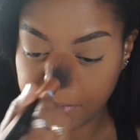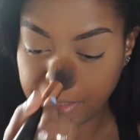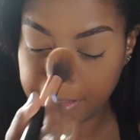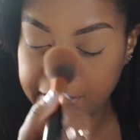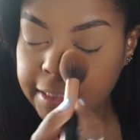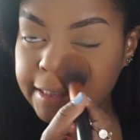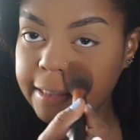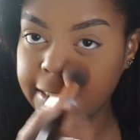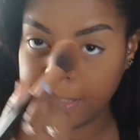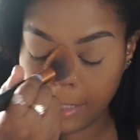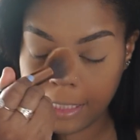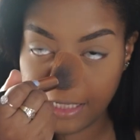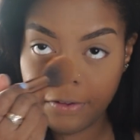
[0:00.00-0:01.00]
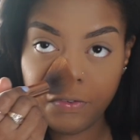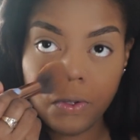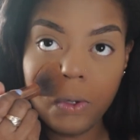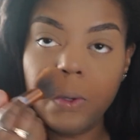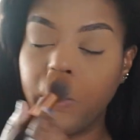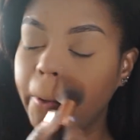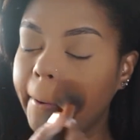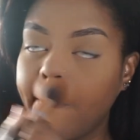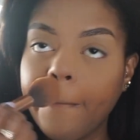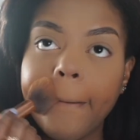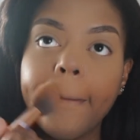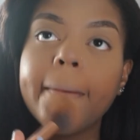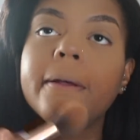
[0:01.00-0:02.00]
and this is going to give you
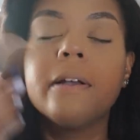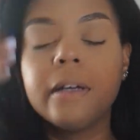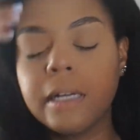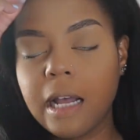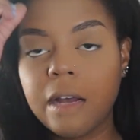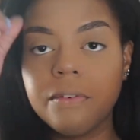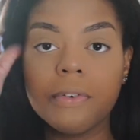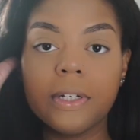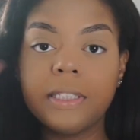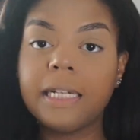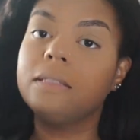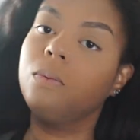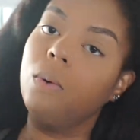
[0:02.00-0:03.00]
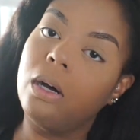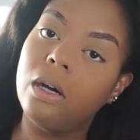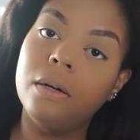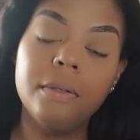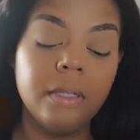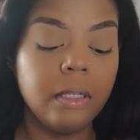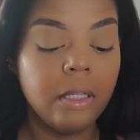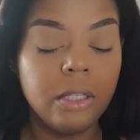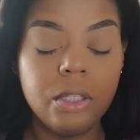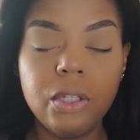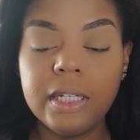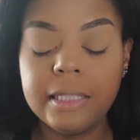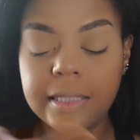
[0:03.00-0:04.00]
coverage as well.
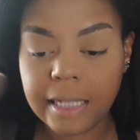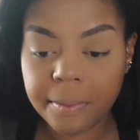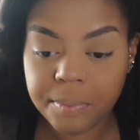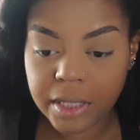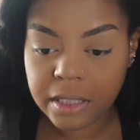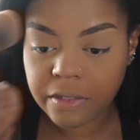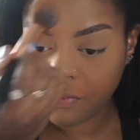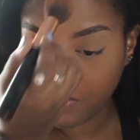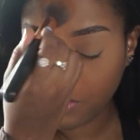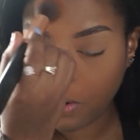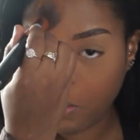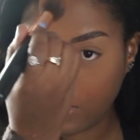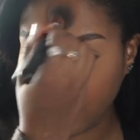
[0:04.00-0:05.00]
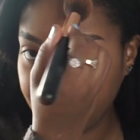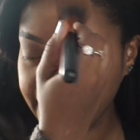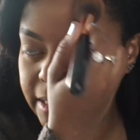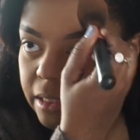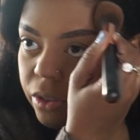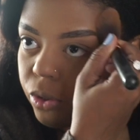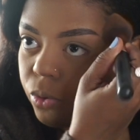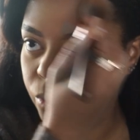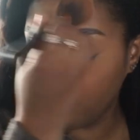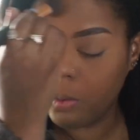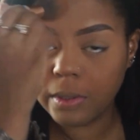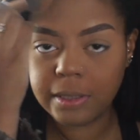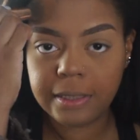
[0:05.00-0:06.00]
You could skip this if you don't like
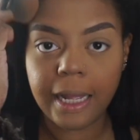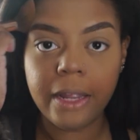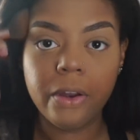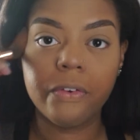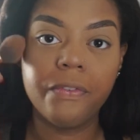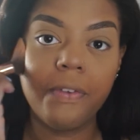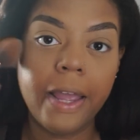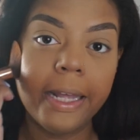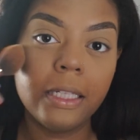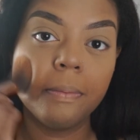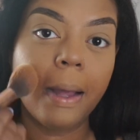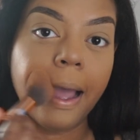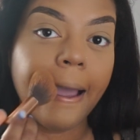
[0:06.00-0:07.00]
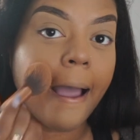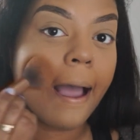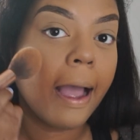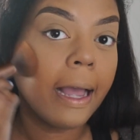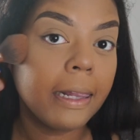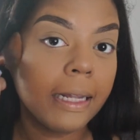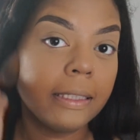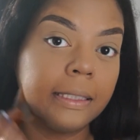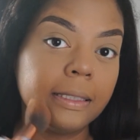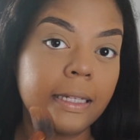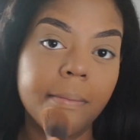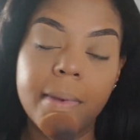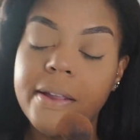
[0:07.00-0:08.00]
to set your face, but I like to
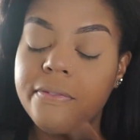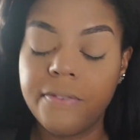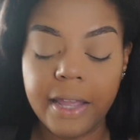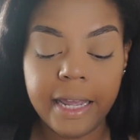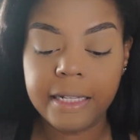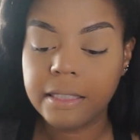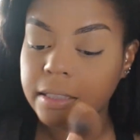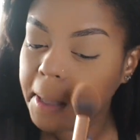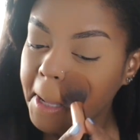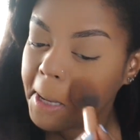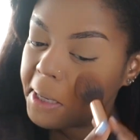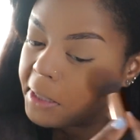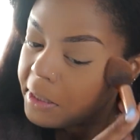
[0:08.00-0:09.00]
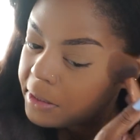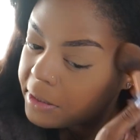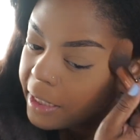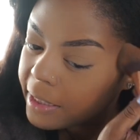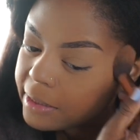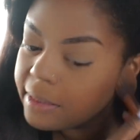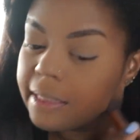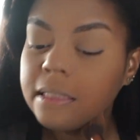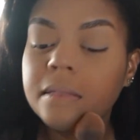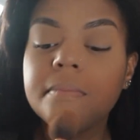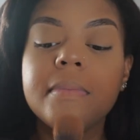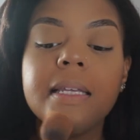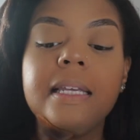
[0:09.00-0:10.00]
set my face. Just as
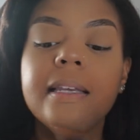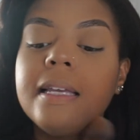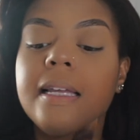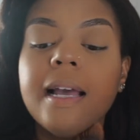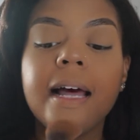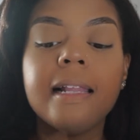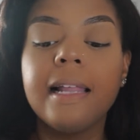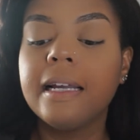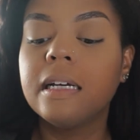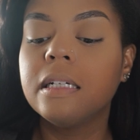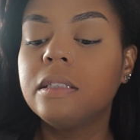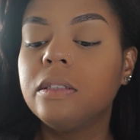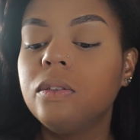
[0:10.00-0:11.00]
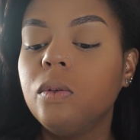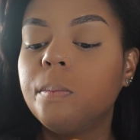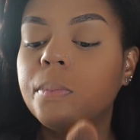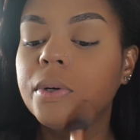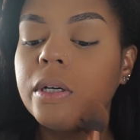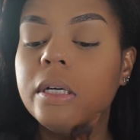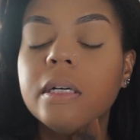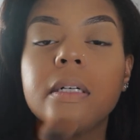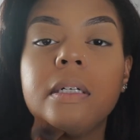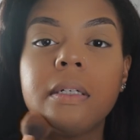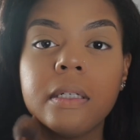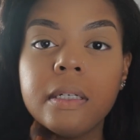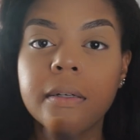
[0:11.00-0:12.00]
me, I like a super
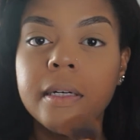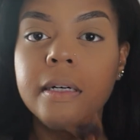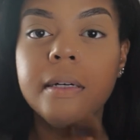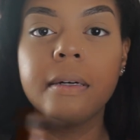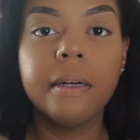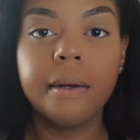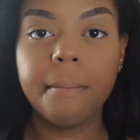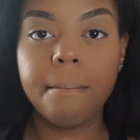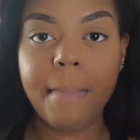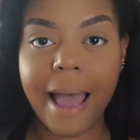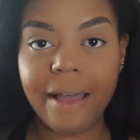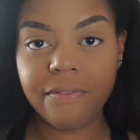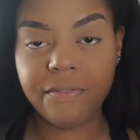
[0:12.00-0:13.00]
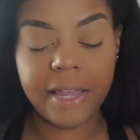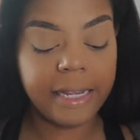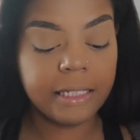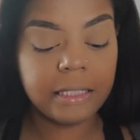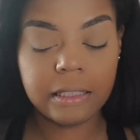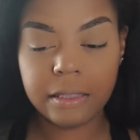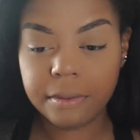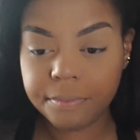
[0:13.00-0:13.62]
matte face.